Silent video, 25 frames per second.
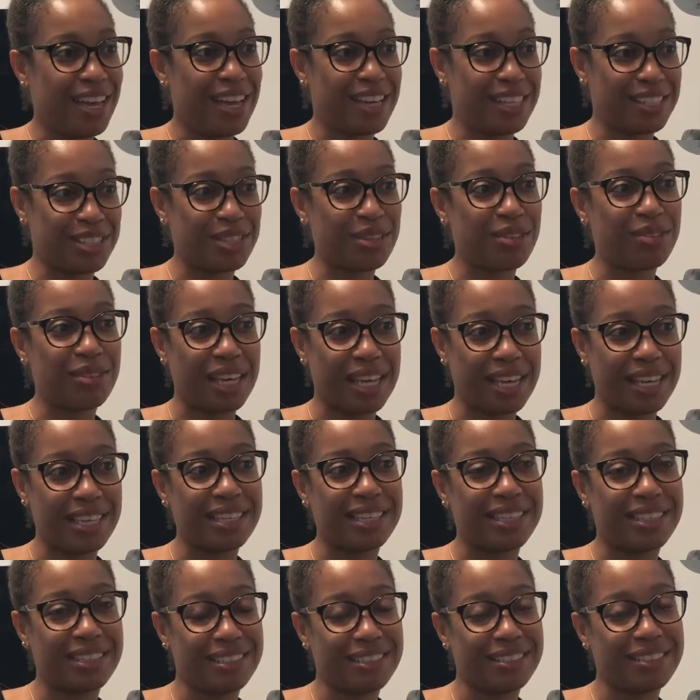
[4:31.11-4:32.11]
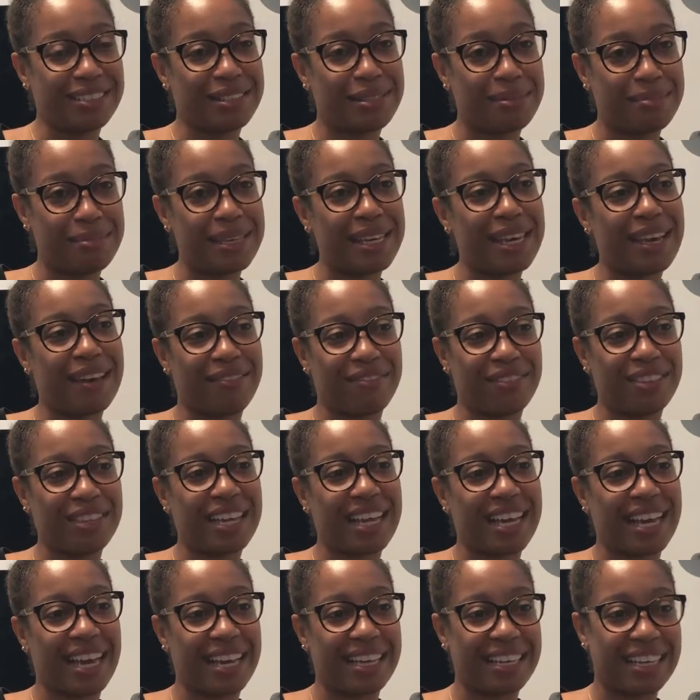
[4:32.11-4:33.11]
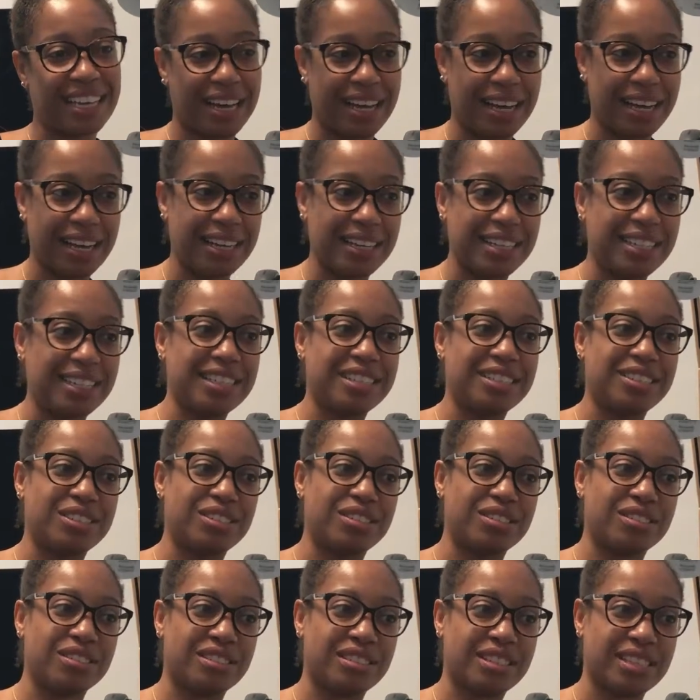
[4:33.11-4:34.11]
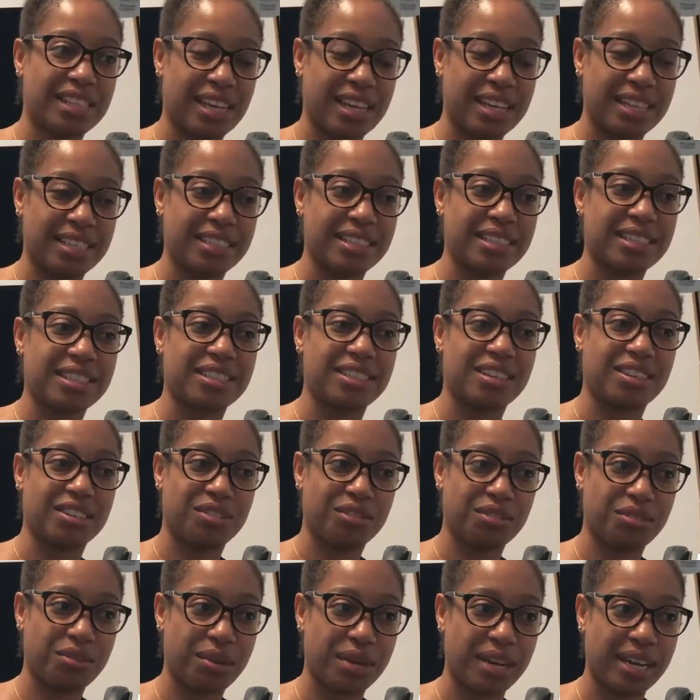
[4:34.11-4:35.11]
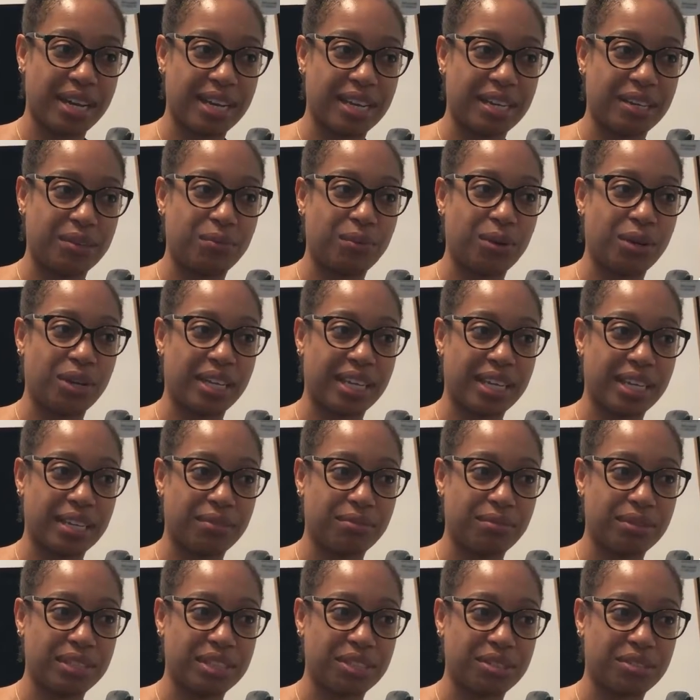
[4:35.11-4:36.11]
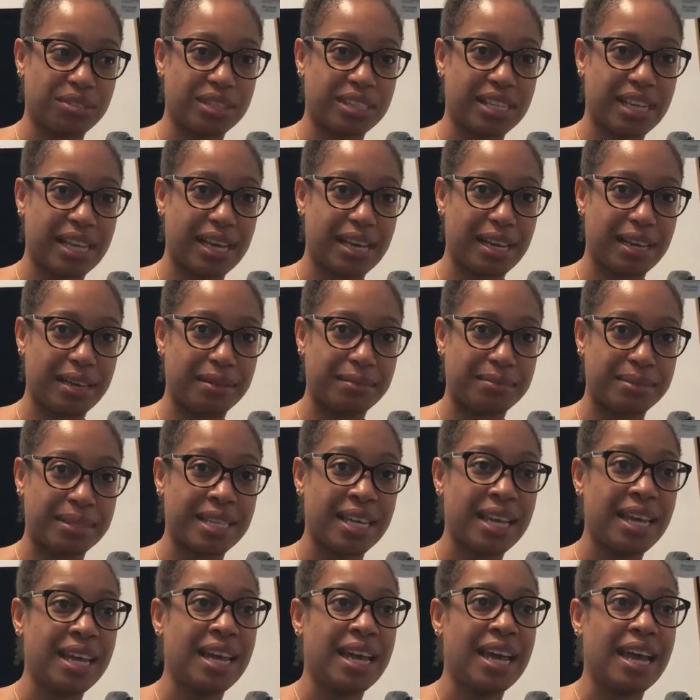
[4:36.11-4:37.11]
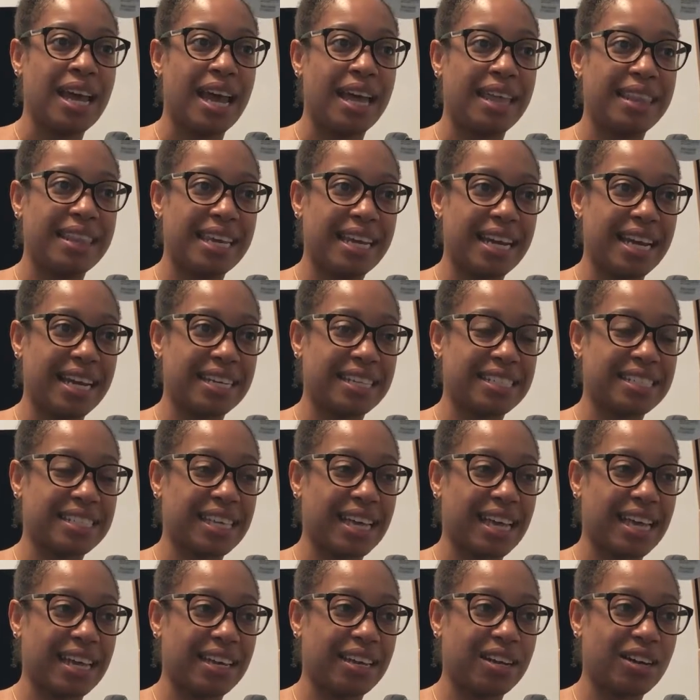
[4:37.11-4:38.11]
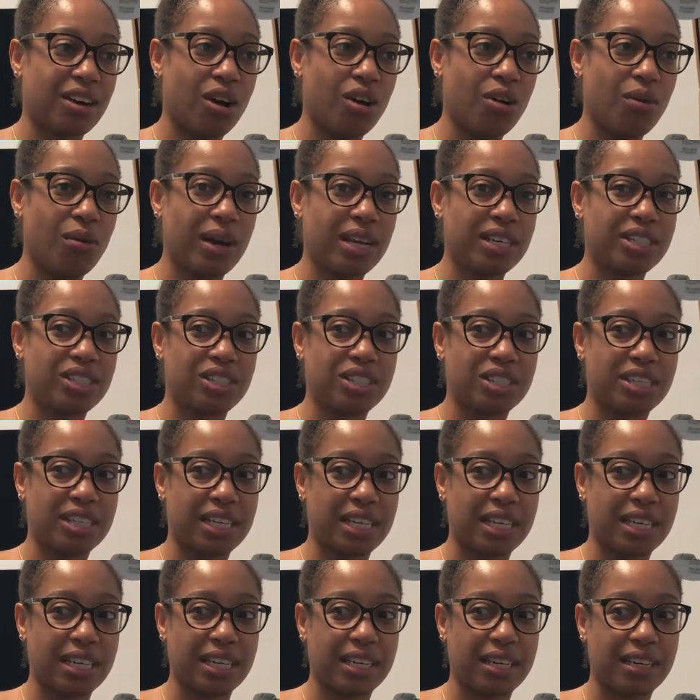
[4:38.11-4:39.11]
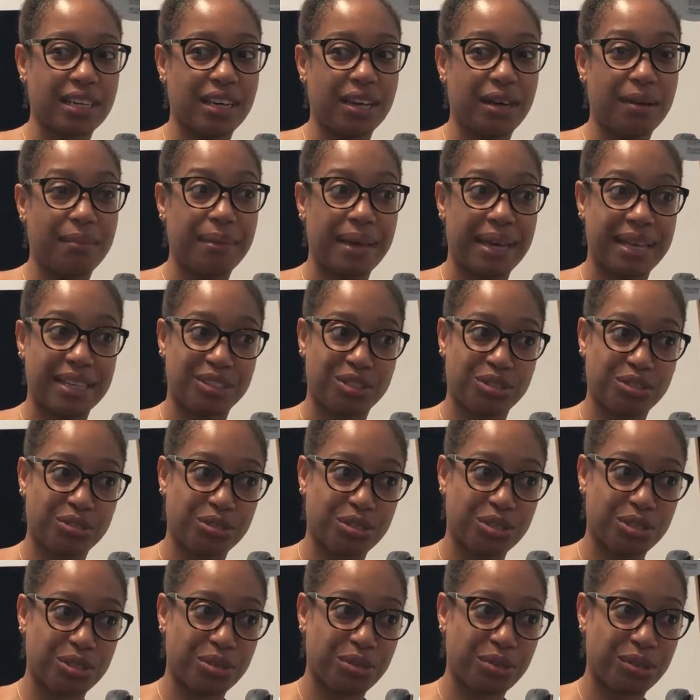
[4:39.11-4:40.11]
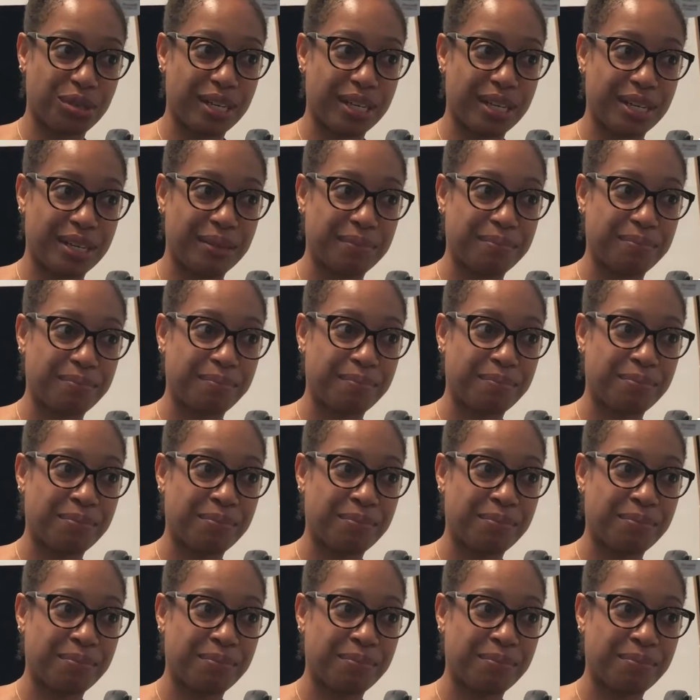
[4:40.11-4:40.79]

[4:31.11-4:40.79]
And so that, to me, I feel like I got into science as an undergrad, working in research labs, and then I decided, oh, I should get a master's degree